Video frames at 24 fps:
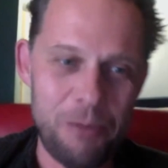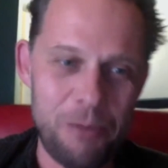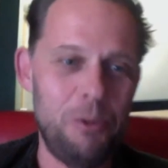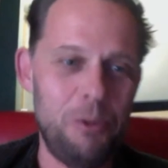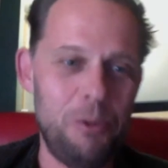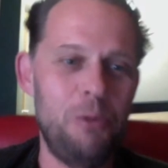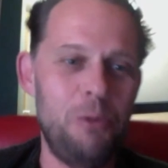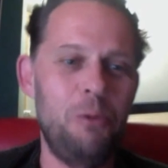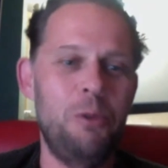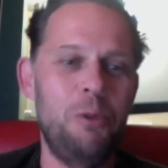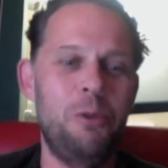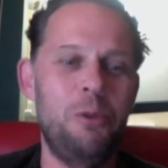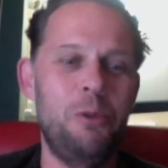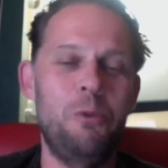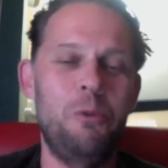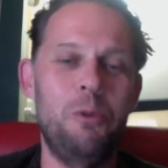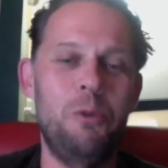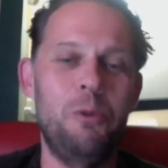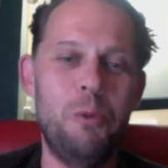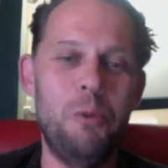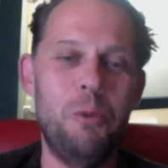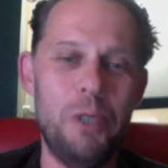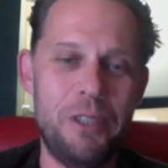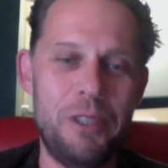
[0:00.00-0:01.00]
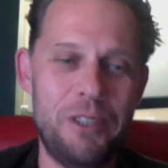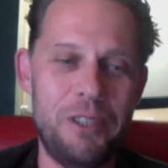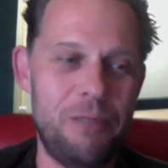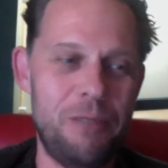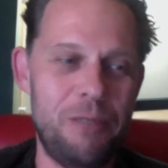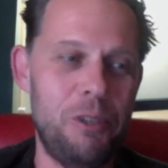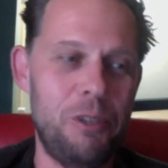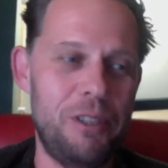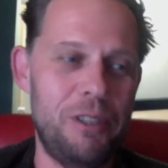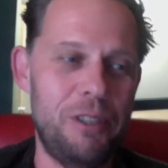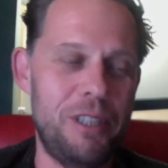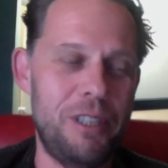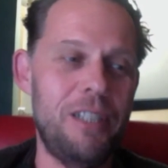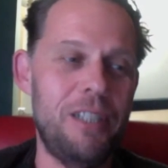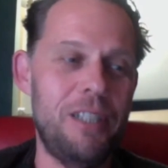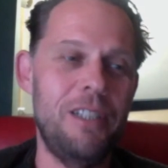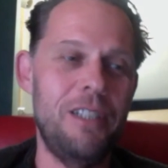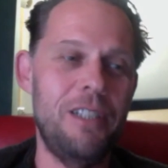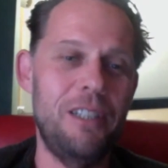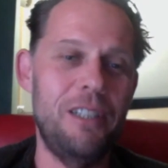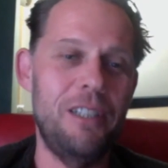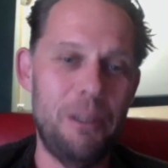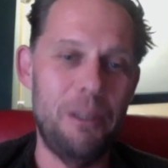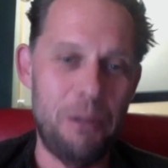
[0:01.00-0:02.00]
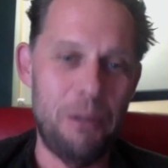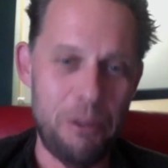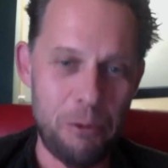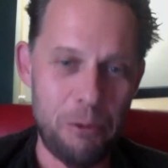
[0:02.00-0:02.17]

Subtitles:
What's actually